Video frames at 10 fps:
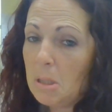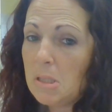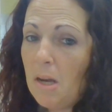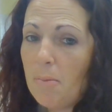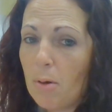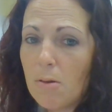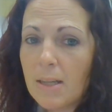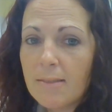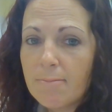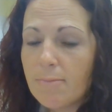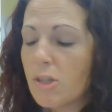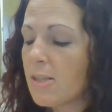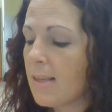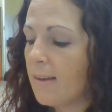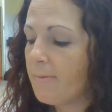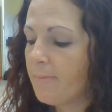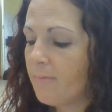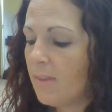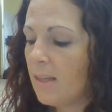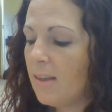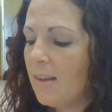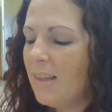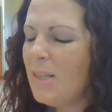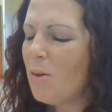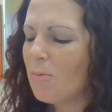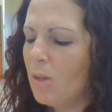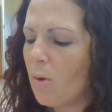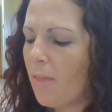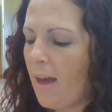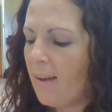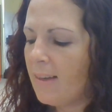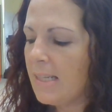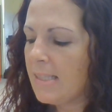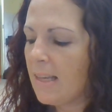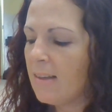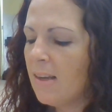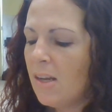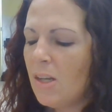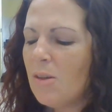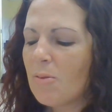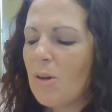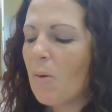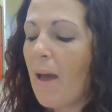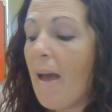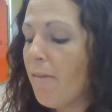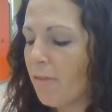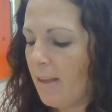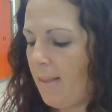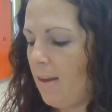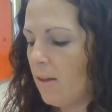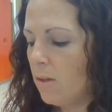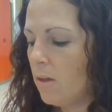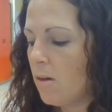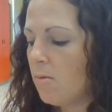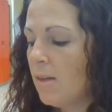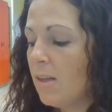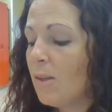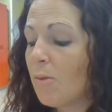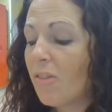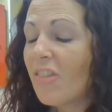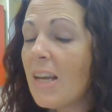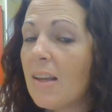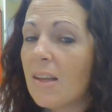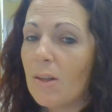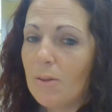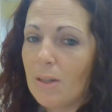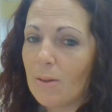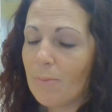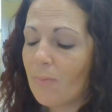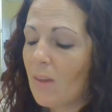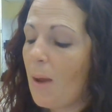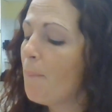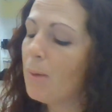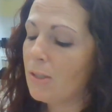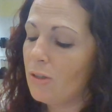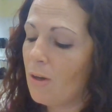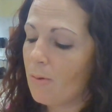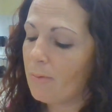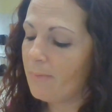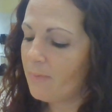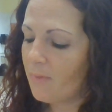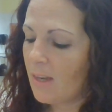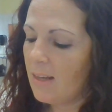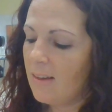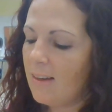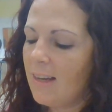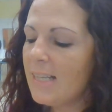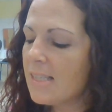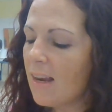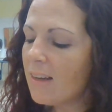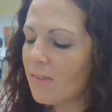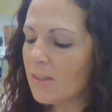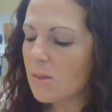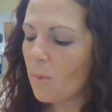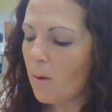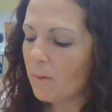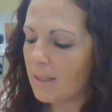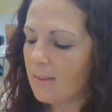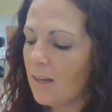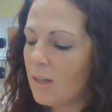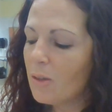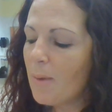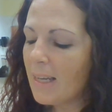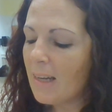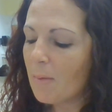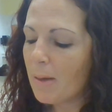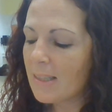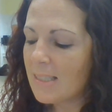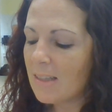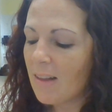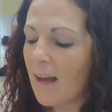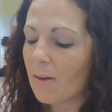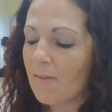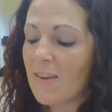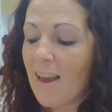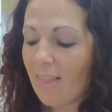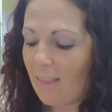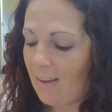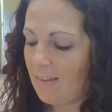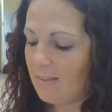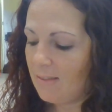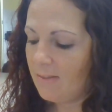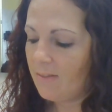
"It's not broken," she said. "You don't know that," he said. "You don't know everything, you know. You think you do, but you don't. It's not even swollen. You're making a big deal out of nothing."